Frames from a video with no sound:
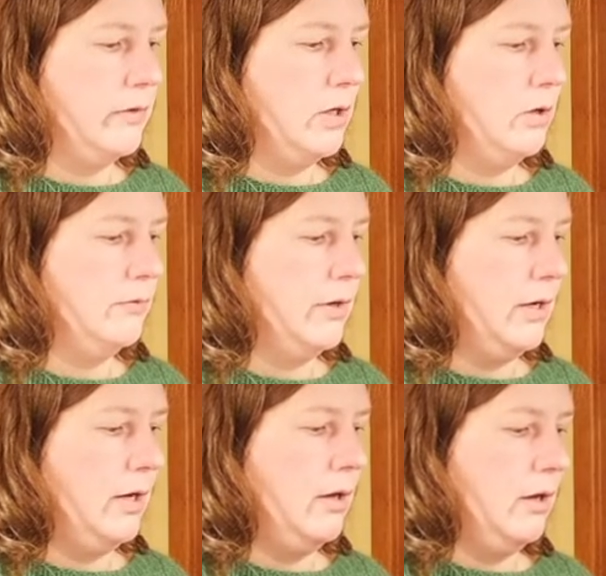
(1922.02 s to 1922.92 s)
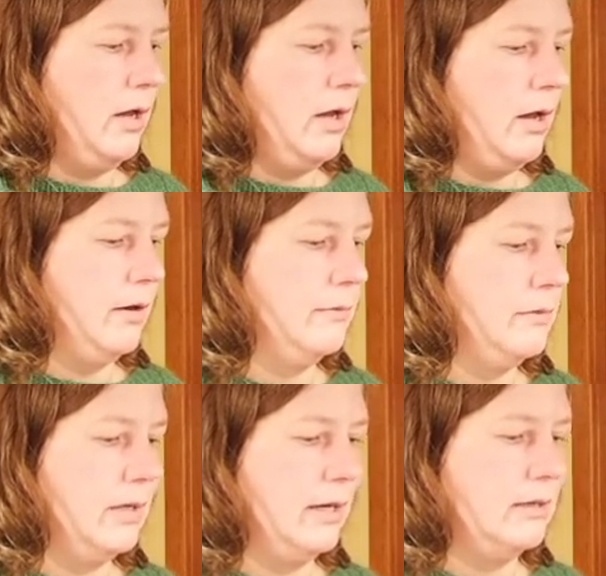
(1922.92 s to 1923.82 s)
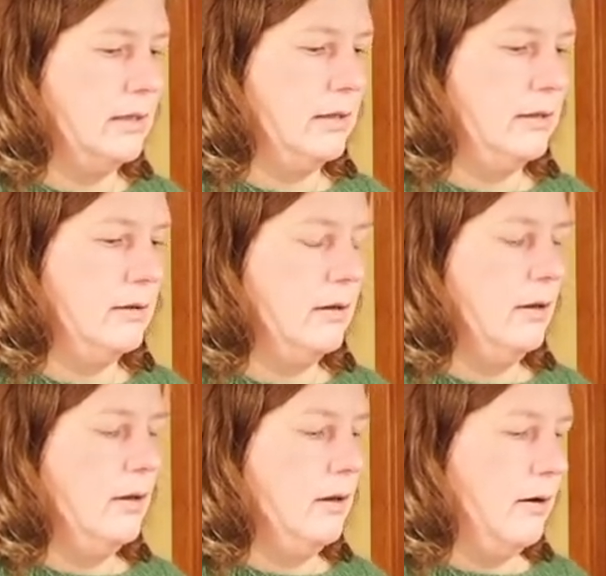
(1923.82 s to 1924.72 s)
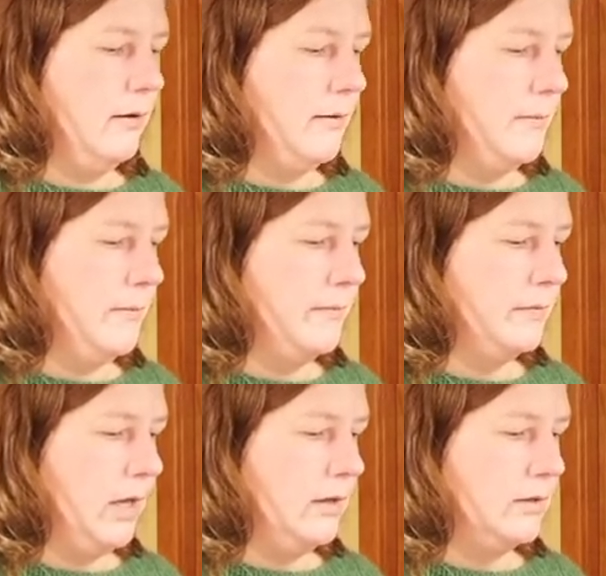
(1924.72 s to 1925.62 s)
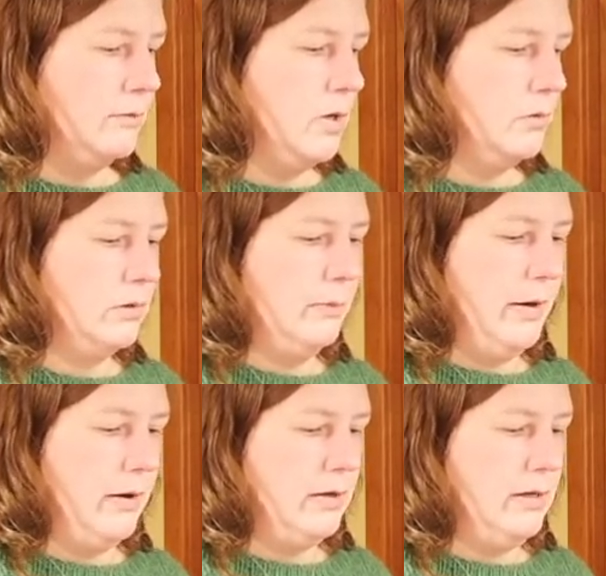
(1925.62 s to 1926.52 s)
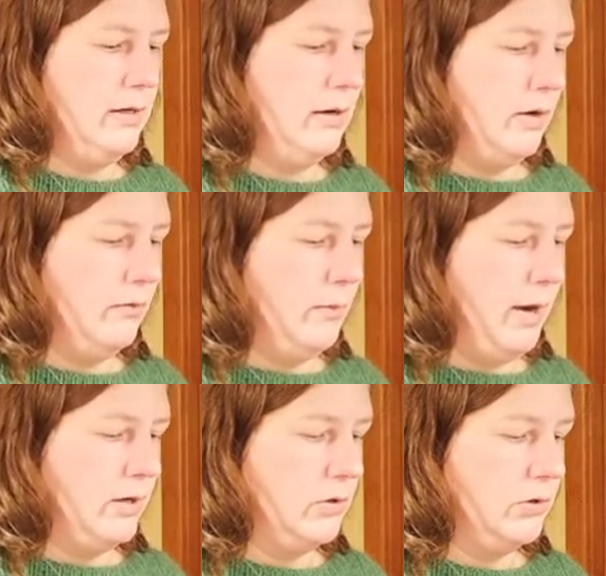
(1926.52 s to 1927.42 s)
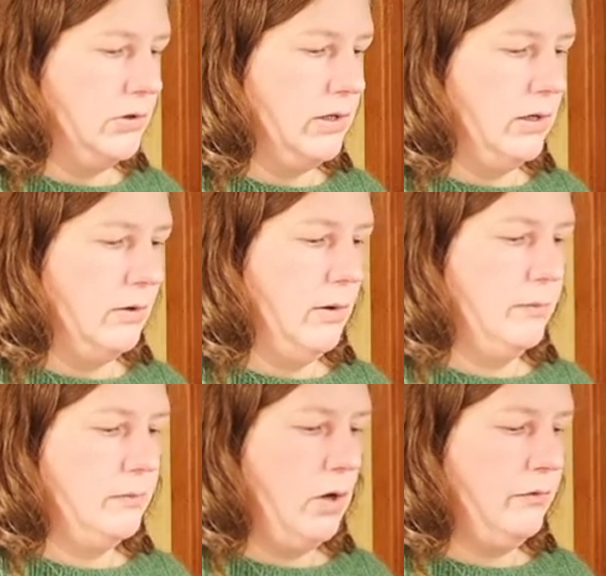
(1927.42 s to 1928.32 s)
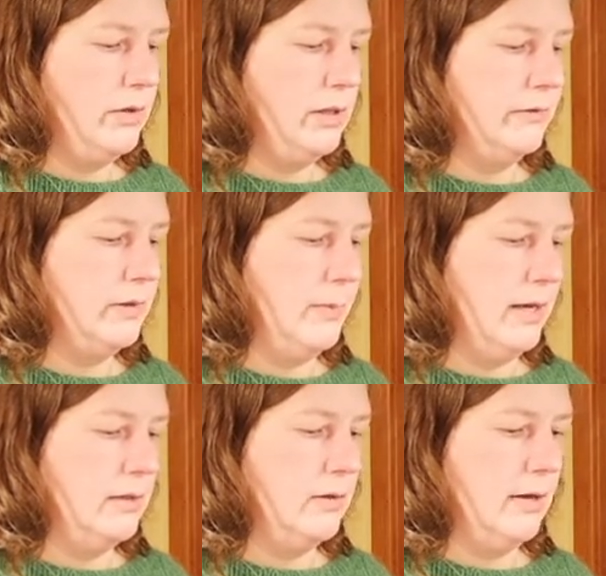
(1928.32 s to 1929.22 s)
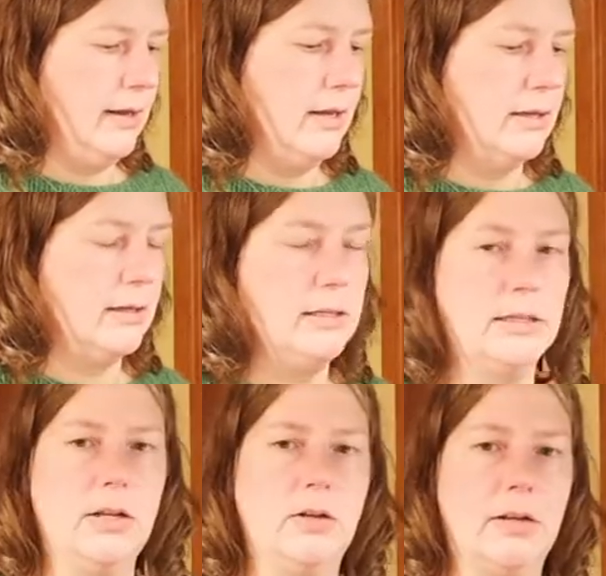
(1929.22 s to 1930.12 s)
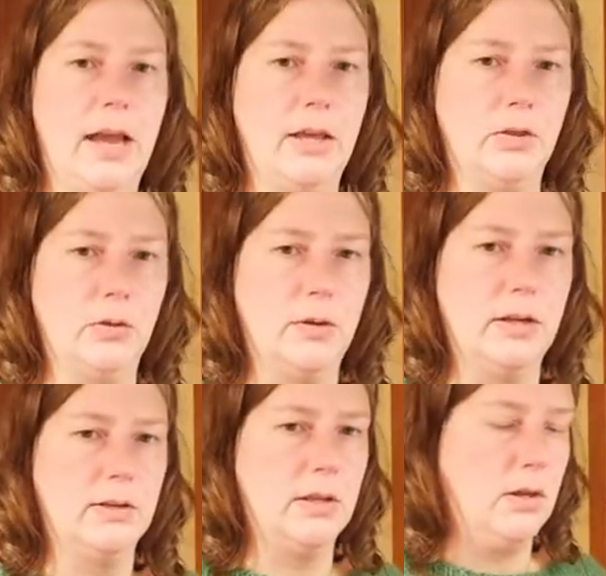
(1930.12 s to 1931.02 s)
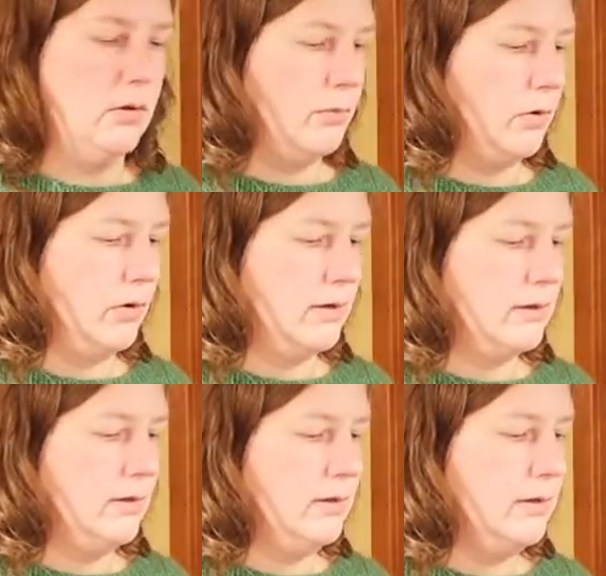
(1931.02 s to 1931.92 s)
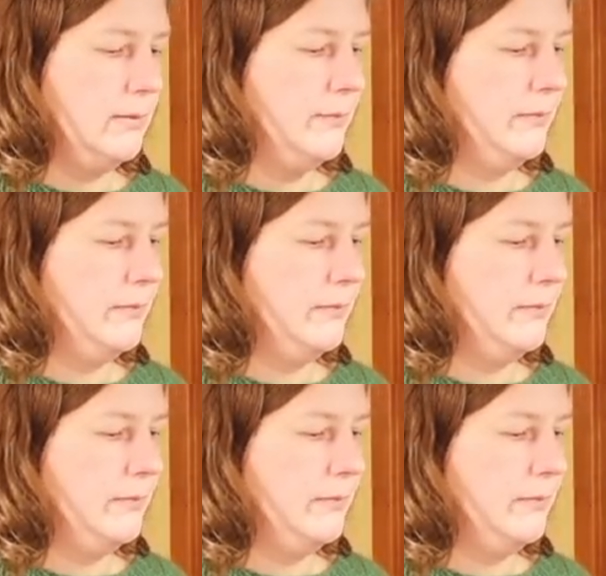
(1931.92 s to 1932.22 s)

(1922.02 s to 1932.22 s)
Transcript: the year reading that I did, and some notes about it and reminders, and hopefully leave space so that I can continue to add through it as the year progresses.